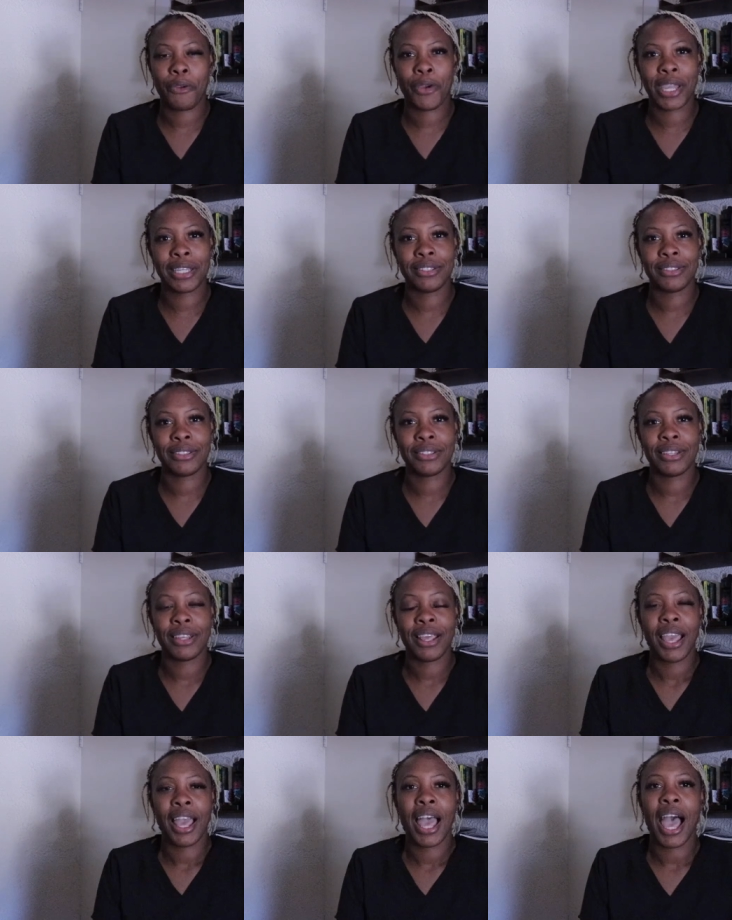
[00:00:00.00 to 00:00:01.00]
right?
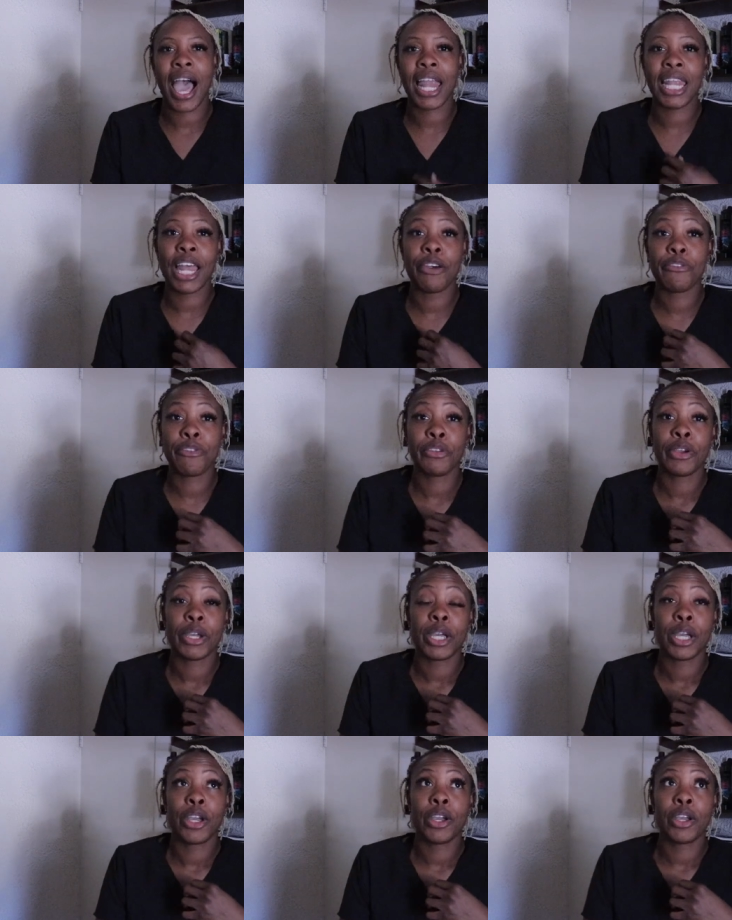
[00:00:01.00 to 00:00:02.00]
I love
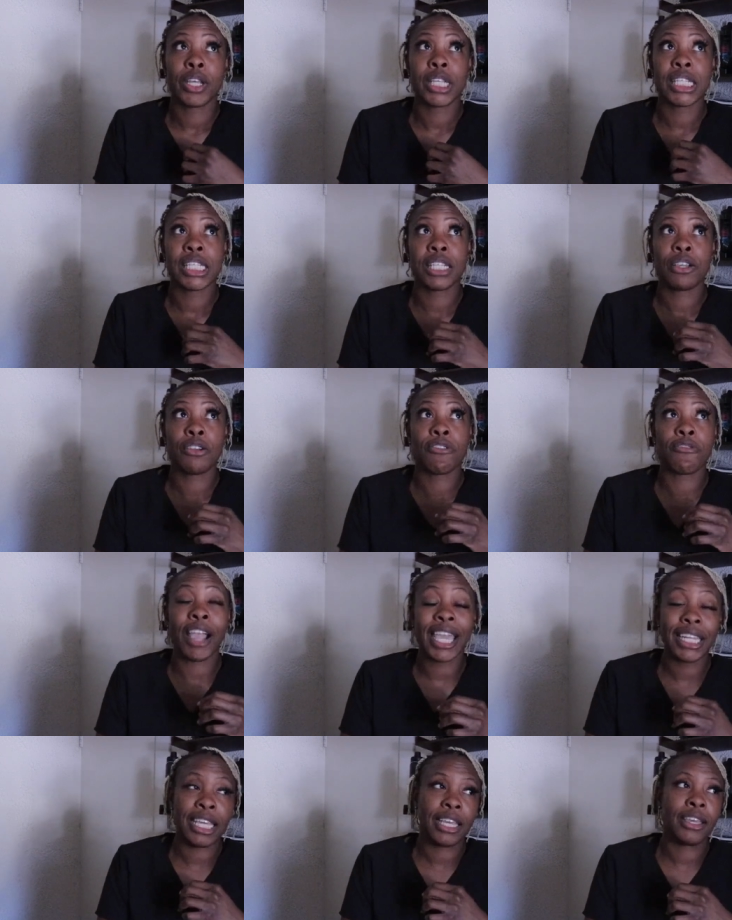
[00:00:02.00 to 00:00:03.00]

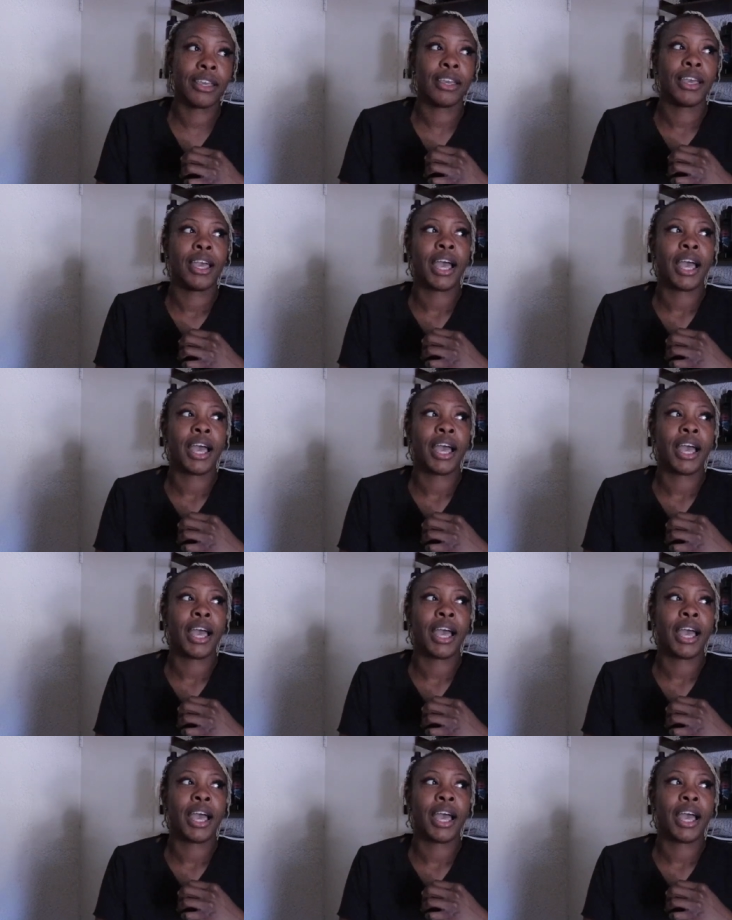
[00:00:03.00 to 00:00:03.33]
writing.